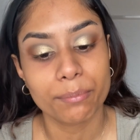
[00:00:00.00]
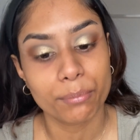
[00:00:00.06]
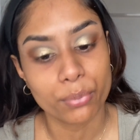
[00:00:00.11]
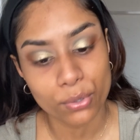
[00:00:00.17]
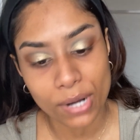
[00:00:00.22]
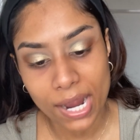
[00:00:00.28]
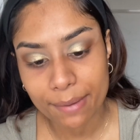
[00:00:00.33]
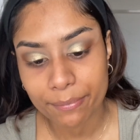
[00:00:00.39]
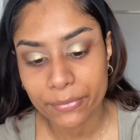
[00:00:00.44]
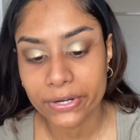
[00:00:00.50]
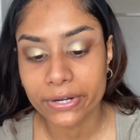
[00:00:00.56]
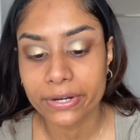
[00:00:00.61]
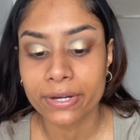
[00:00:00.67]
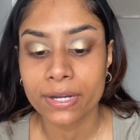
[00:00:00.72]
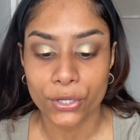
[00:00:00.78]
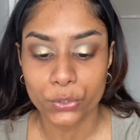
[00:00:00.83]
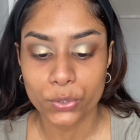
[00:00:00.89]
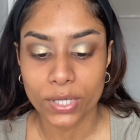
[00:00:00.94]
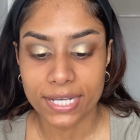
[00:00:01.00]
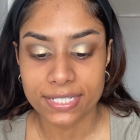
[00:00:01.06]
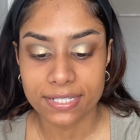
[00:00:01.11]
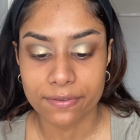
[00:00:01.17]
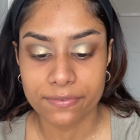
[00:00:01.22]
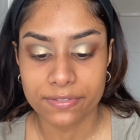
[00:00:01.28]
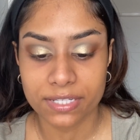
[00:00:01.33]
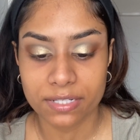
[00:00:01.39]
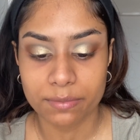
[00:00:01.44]
primer. You guys
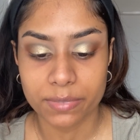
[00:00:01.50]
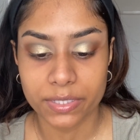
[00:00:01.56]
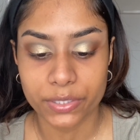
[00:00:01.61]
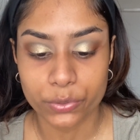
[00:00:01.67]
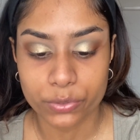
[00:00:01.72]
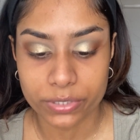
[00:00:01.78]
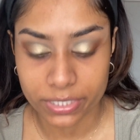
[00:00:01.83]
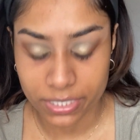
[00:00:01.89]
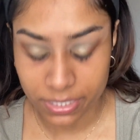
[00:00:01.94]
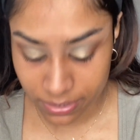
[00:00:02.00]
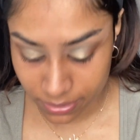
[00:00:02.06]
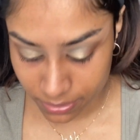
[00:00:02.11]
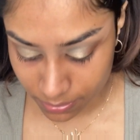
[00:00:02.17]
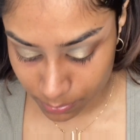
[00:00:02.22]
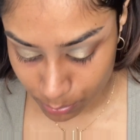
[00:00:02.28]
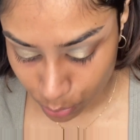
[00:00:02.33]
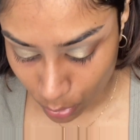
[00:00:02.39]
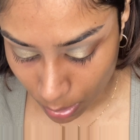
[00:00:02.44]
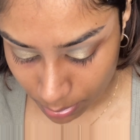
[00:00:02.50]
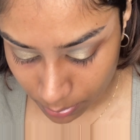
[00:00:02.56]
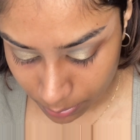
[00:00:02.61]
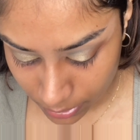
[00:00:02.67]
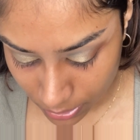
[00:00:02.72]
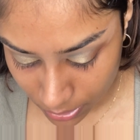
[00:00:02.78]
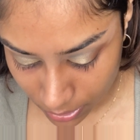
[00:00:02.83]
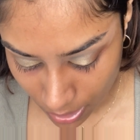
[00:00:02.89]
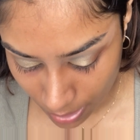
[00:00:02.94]
have seen me use this
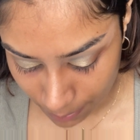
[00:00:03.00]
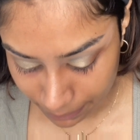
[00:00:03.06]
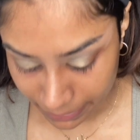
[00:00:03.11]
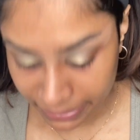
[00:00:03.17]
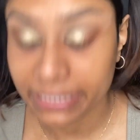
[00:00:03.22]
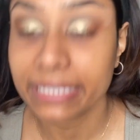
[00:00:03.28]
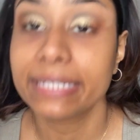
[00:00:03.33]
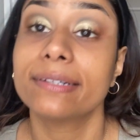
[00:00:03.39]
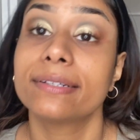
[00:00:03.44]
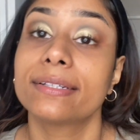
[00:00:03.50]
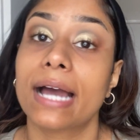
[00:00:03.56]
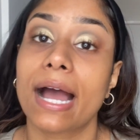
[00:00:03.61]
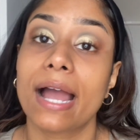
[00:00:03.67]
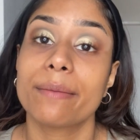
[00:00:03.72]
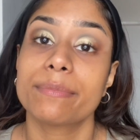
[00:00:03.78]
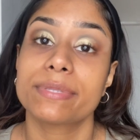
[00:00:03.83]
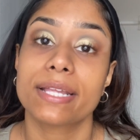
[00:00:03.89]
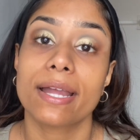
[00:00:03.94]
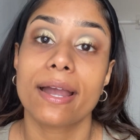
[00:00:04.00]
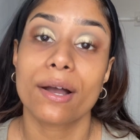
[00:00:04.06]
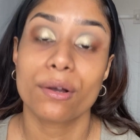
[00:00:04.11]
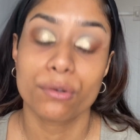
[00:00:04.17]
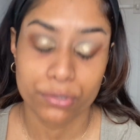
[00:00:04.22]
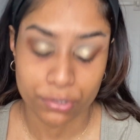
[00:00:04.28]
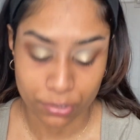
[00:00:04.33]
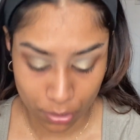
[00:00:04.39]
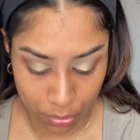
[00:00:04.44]
probably a million times now,
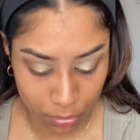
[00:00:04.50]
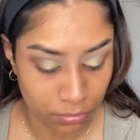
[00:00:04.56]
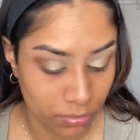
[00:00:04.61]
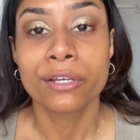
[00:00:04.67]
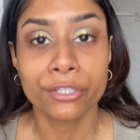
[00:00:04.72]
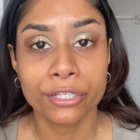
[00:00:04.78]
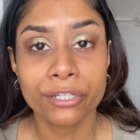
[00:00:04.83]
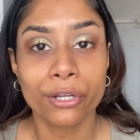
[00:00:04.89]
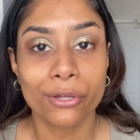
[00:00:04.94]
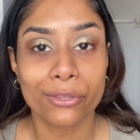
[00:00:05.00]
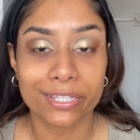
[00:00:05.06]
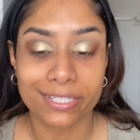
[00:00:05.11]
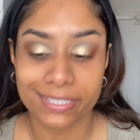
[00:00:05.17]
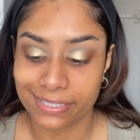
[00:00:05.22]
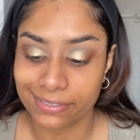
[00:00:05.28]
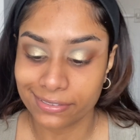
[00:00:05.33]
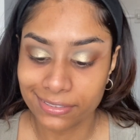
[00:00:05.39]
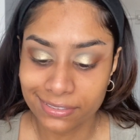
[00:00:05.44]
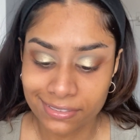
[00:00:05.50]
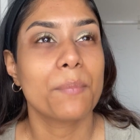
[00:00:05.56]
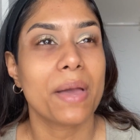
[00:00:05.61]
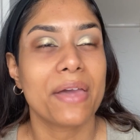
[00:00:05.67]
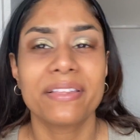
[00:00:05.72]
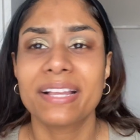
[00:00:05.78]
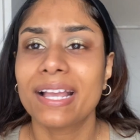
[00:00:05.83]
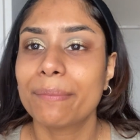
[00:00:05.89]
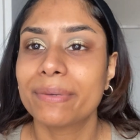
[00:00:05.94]
so you know the deal. I
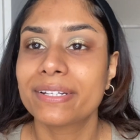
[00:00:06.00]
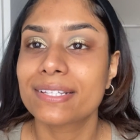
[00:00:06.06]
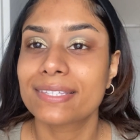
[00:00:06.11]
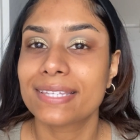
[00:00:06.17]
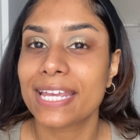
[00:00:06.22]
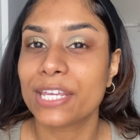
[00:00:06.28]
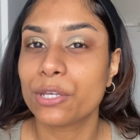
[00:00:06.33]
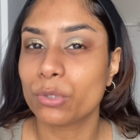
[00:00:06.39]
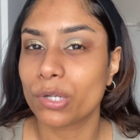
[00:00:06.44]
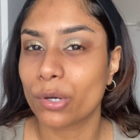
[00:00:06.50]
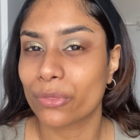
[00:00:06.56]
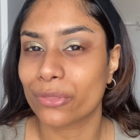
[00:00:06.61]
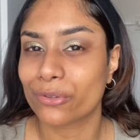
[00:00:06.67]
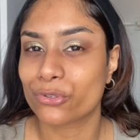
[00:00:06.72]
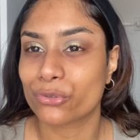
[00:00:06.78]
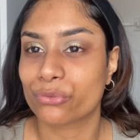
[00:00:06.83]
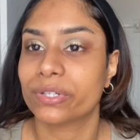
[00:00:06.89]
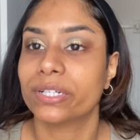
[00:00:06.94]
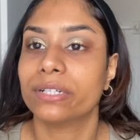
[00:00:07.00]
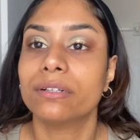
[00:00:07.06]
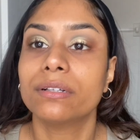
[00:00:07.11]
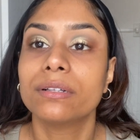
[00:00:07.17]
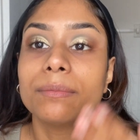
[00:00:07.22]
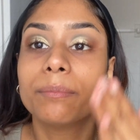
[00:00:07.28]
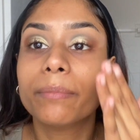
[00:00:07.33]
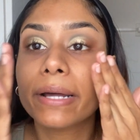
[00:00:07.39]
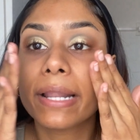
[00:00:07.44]
think I meant to say you know the drill,
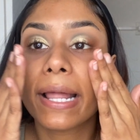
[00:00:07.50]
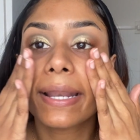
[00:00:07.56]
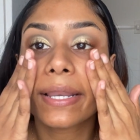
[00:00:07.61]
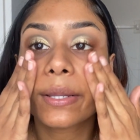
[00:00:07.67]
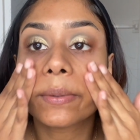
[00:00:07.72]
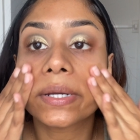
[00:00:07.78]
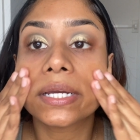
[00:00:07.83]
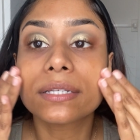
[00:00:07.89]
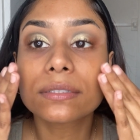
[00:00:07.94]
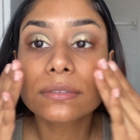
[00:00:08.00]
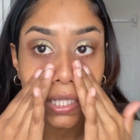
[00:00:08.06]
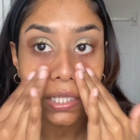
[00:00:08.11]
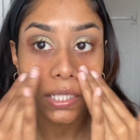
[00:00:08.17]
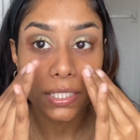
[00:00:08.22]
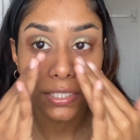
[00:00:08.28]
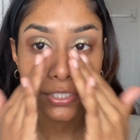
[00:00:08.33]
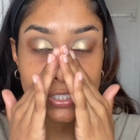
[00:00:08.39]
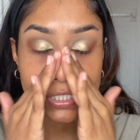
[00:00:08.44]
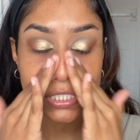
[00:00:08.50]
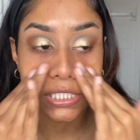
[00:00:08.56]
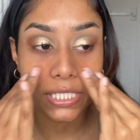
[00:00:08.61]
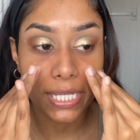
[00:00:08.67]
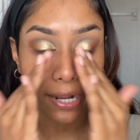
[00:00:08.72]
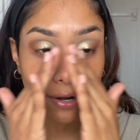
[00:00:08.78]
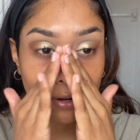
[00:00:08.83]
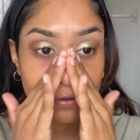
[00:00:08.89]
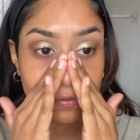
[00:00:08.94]
but anyways, let's just
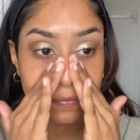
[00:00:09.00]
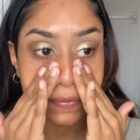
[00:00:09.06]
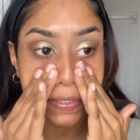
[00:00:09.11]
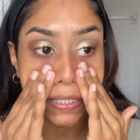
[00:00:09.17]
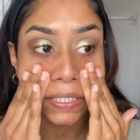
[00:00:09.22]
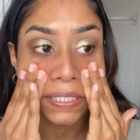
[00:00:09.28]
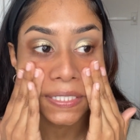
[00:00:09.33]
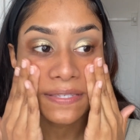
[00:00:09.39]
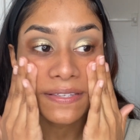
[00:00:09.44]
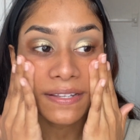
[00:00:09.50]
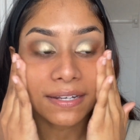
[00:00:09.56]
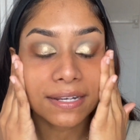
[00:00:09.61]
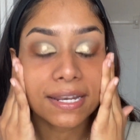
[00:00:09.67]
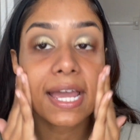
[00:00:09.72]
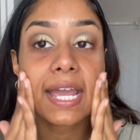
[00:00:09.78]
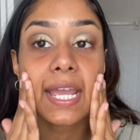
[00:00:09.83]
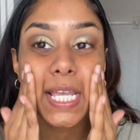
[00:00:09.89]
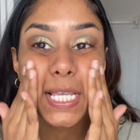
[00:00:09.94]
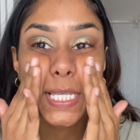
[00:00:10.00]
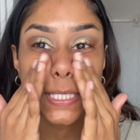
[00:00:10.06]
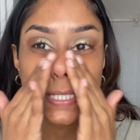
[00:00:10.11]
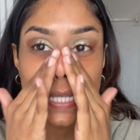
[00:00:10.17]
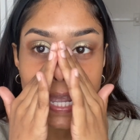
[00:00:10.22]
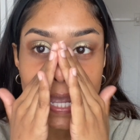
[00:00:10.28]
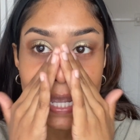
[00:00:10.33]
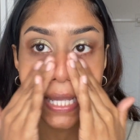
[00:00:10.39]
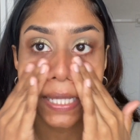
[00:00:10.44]
get our face nice
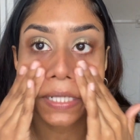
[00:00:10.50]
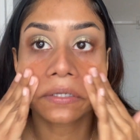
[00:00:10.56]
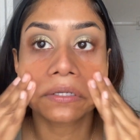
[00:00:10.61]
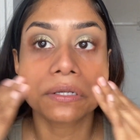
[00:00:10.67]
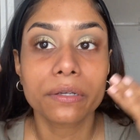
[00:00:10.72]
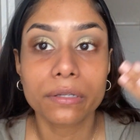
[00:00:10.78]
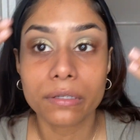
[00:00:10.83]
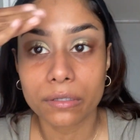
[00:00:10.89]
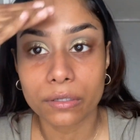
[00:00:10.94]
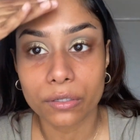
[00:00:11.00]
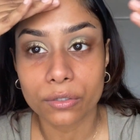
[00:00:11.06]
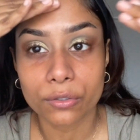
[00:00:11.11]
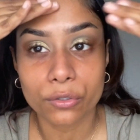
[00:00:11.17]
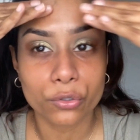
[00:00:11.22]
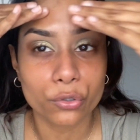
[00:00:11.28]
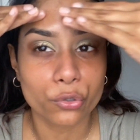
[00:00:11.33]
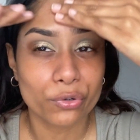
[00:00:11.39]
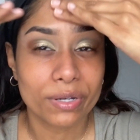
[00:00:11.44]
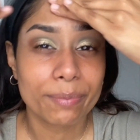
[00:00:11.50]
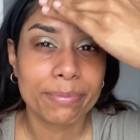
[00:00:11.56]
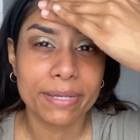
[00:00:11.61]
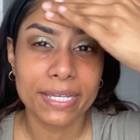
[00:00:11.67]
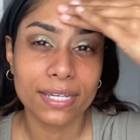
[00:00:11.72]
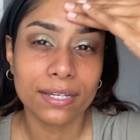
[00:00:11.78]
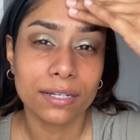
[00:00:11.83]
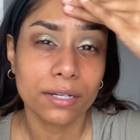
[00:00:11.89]
and grippy.